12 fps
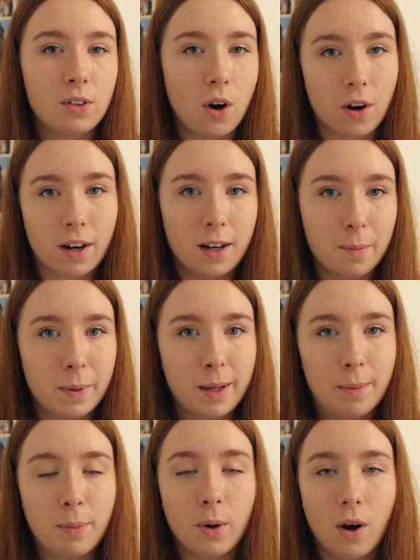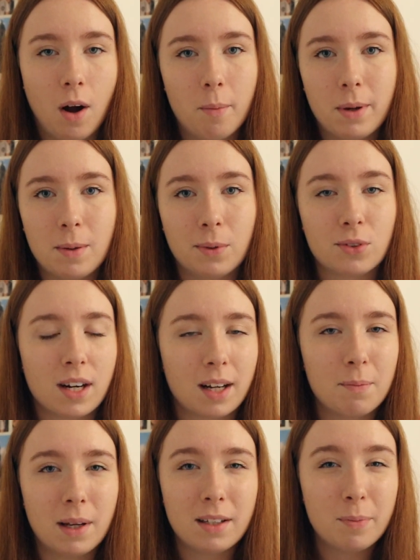are not going to be put on people's
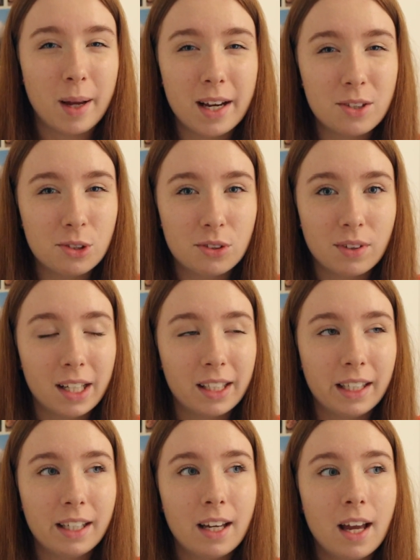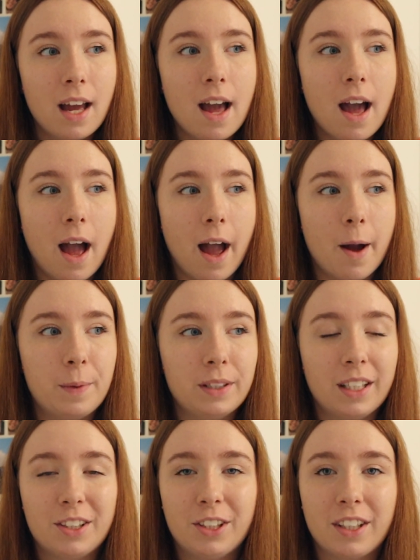recommended pages really,
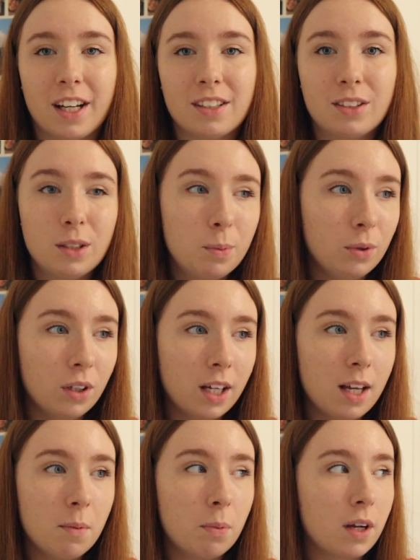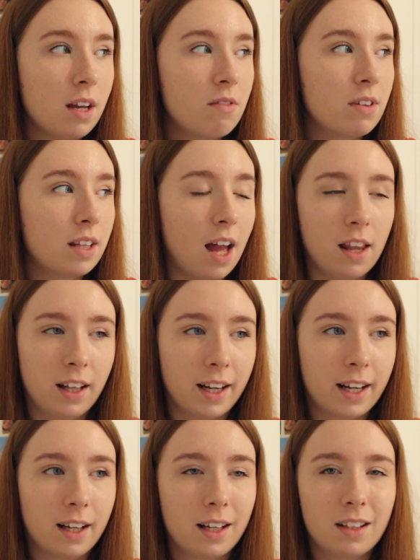unless you get super lucky, but even then,
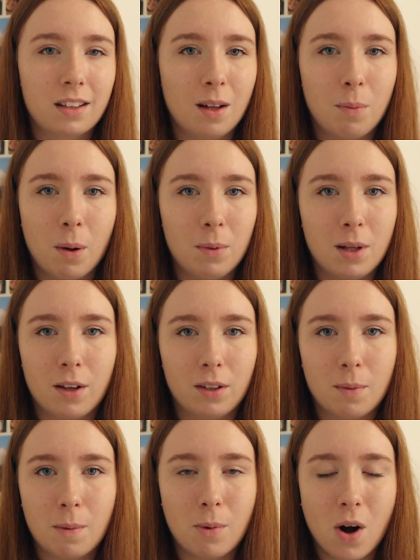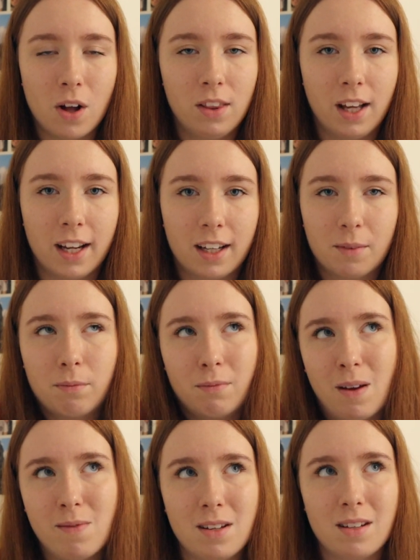like, they'll probably only be put on like
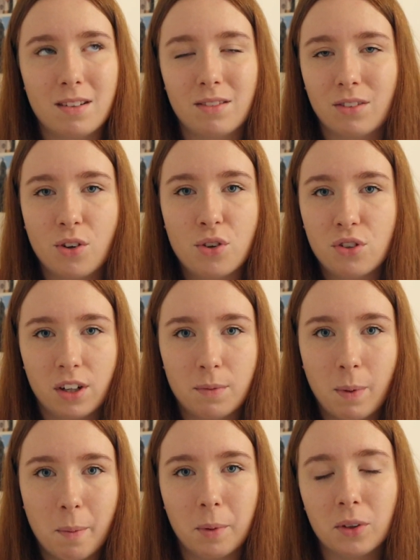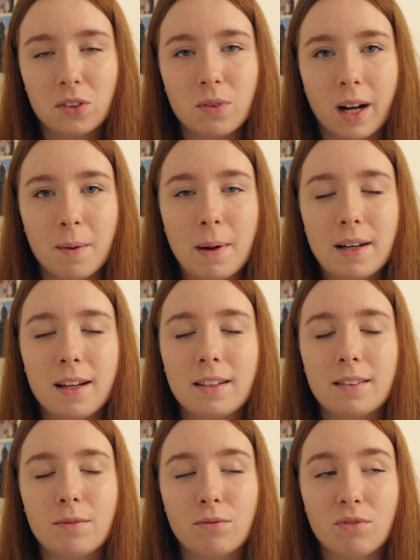maybe 100 people's recommended